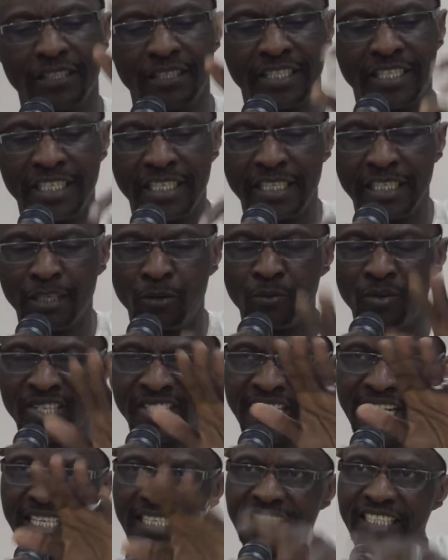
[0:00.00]
he will
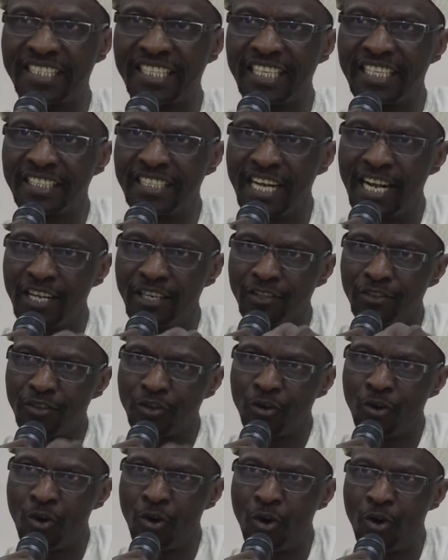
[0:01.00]
send his angel,
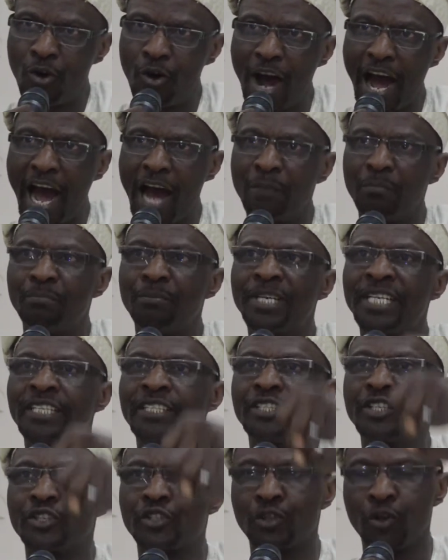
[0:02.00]
go and
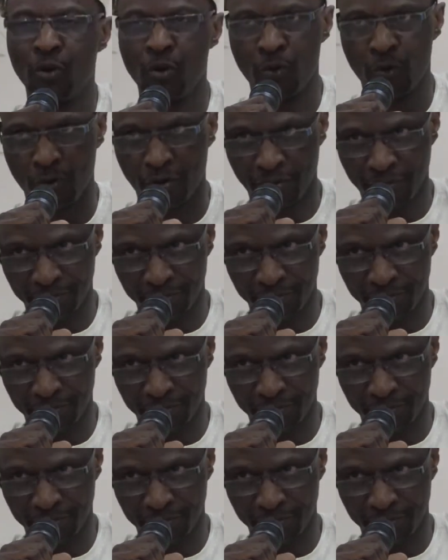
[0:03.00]
bring the soul.